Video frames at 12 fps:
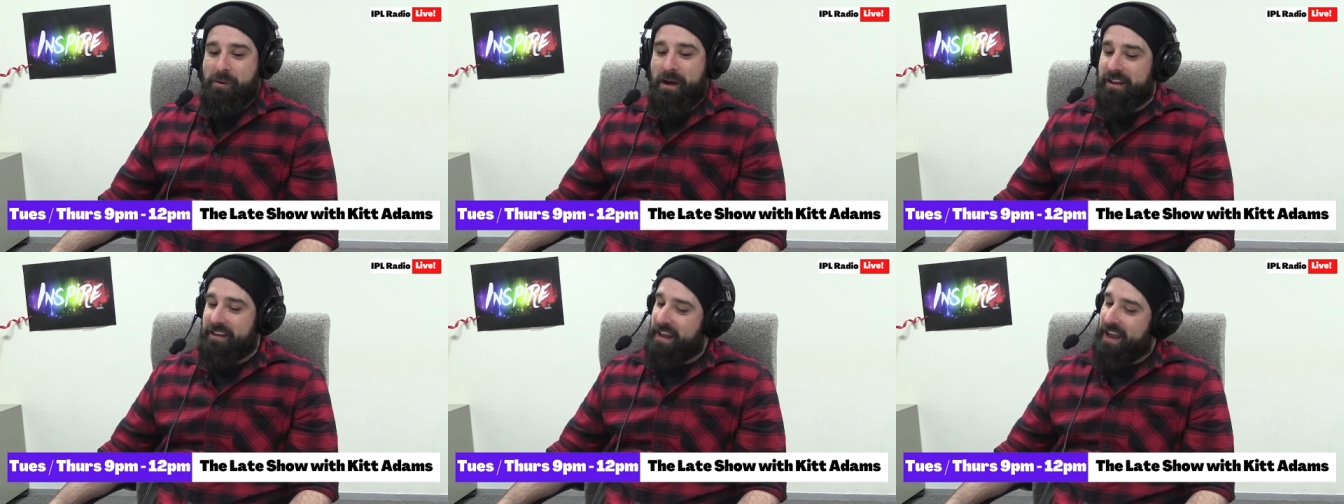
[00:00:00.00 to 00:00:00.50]

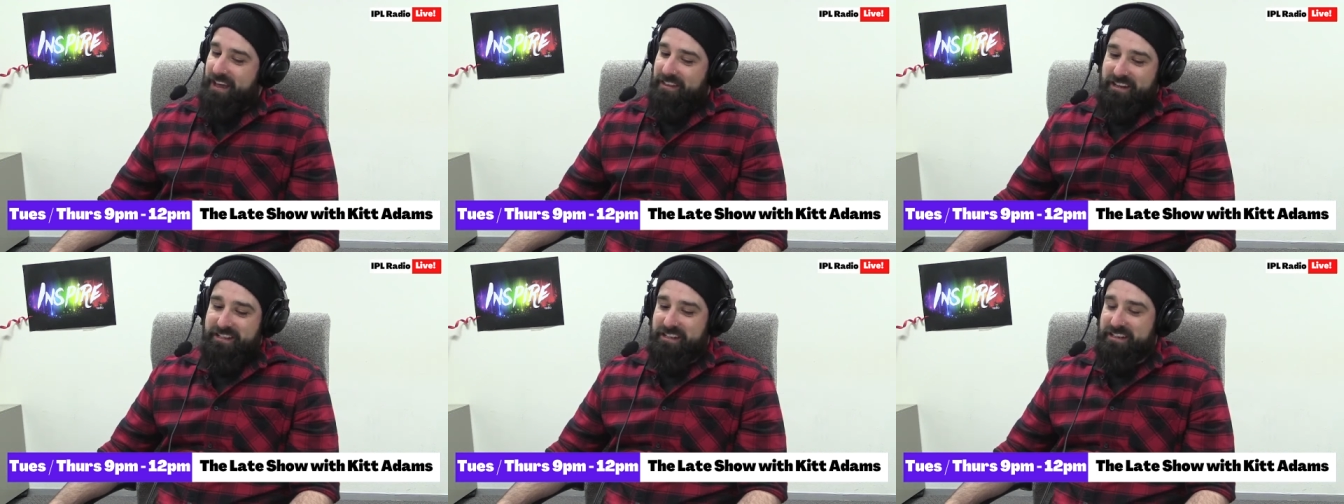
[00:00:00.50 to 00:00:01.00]
yeah,
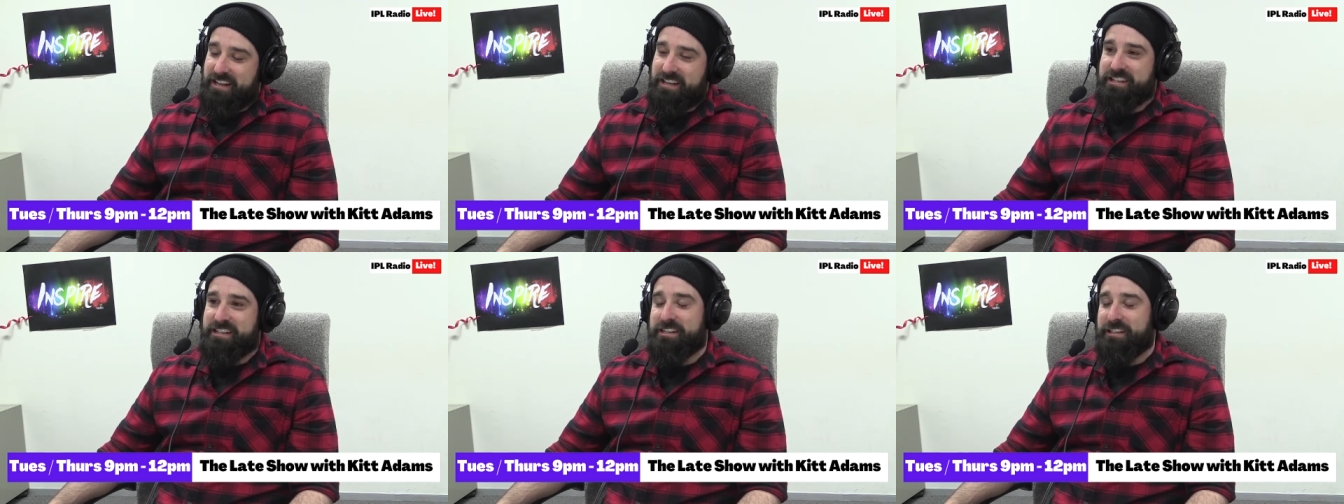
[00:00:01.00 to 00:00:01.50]

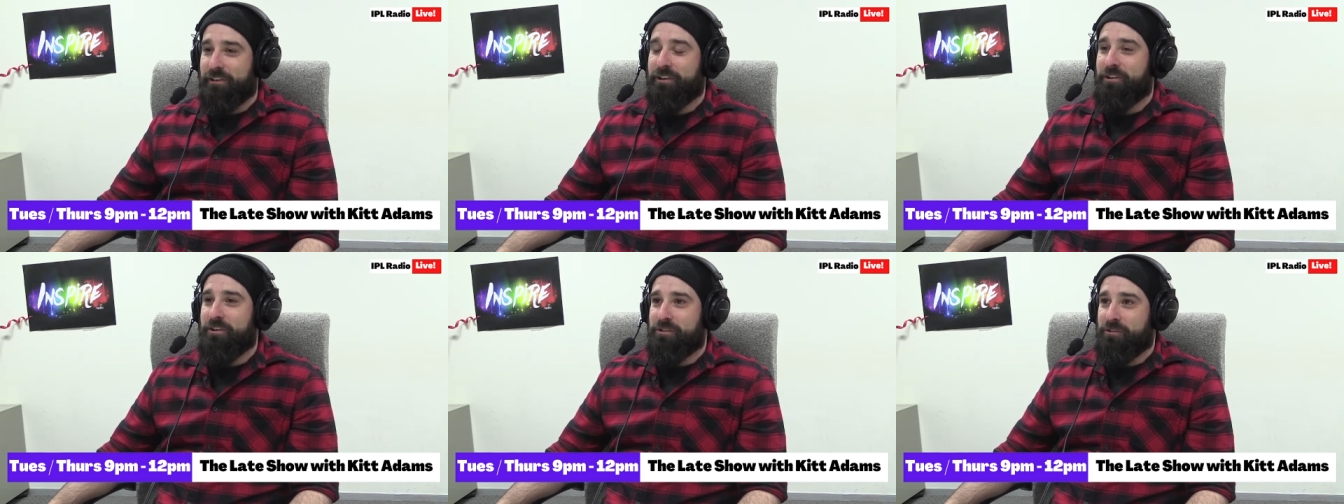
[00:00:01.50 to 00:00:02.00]
there's a lot of
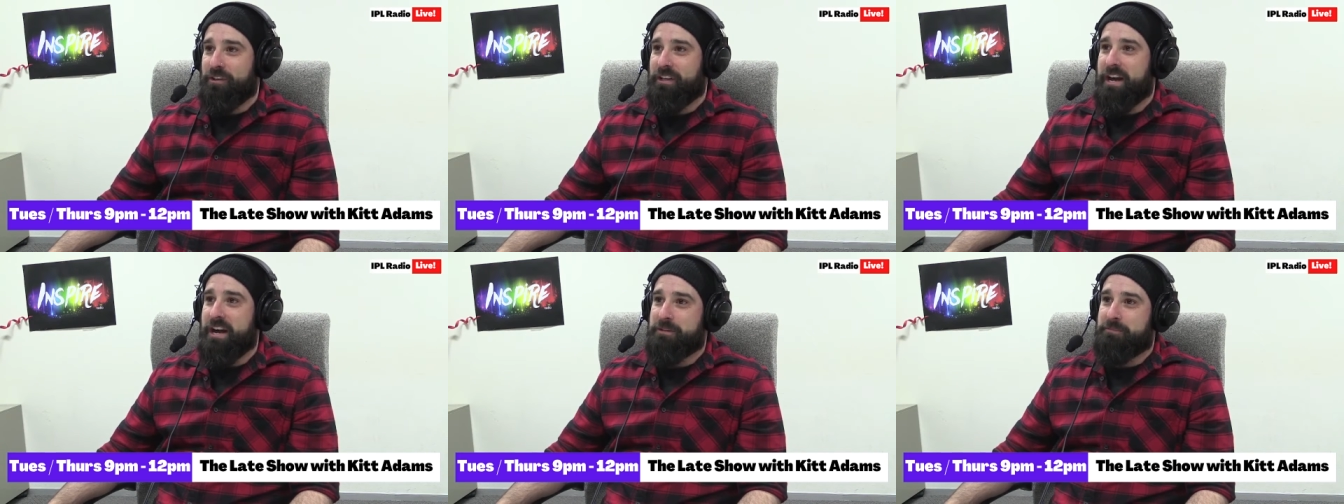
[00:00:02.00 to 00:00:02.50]
those sort of
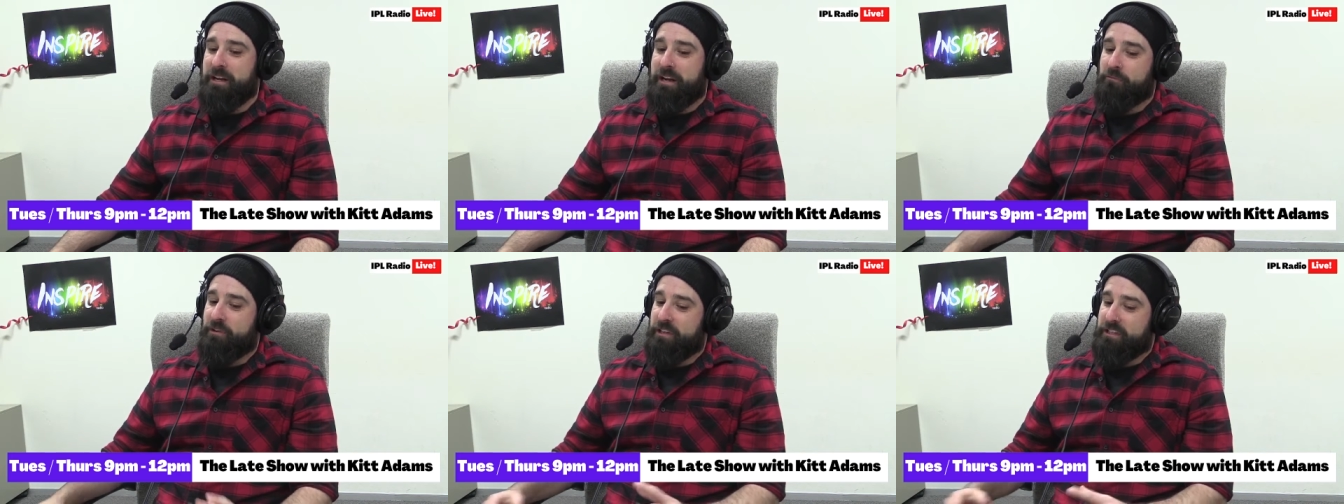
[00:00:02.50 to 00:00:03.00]
cards. But it
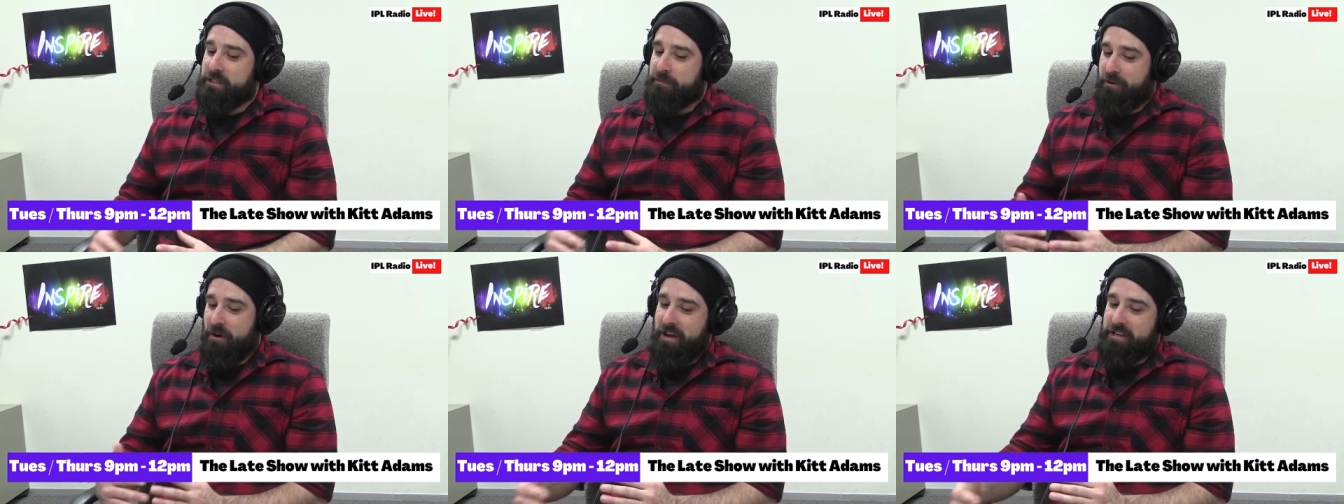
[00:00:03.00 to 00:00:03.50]
really
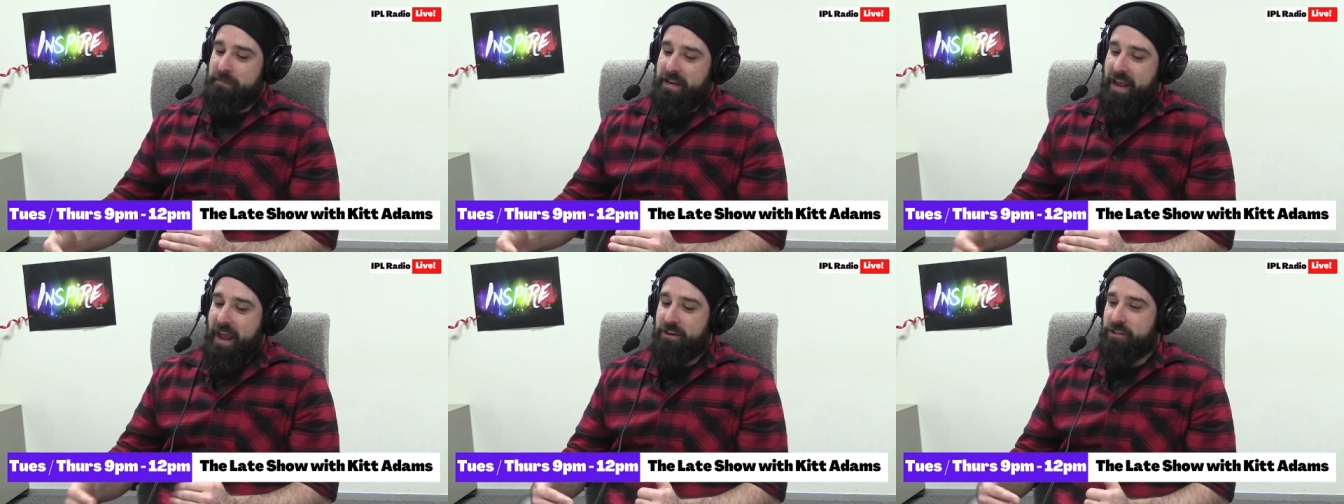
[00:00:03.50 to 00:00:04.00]
surprised me
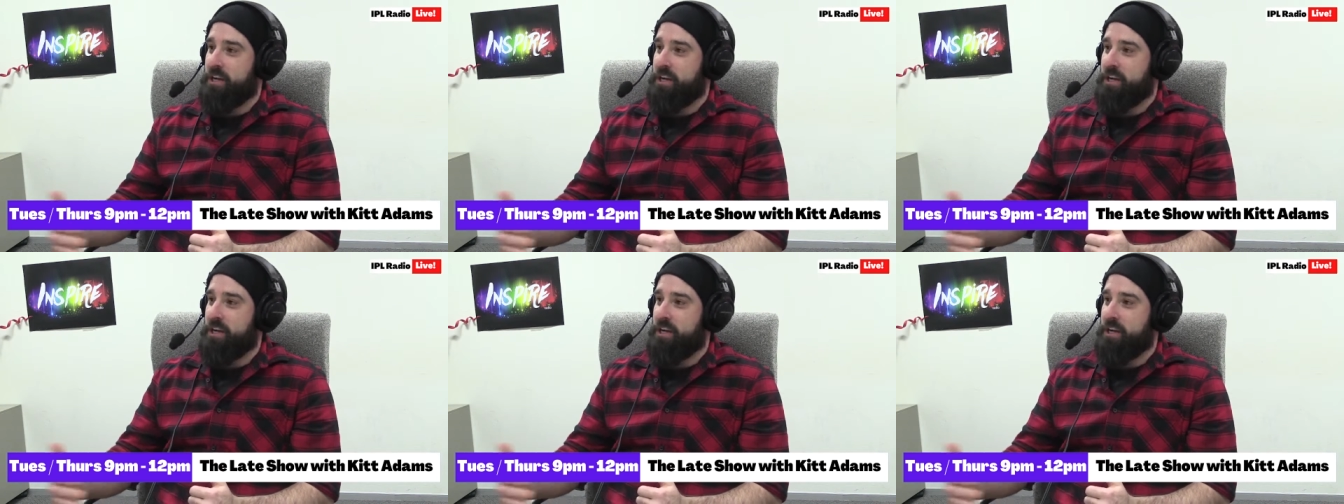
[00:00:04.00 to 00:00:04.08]
how cheap a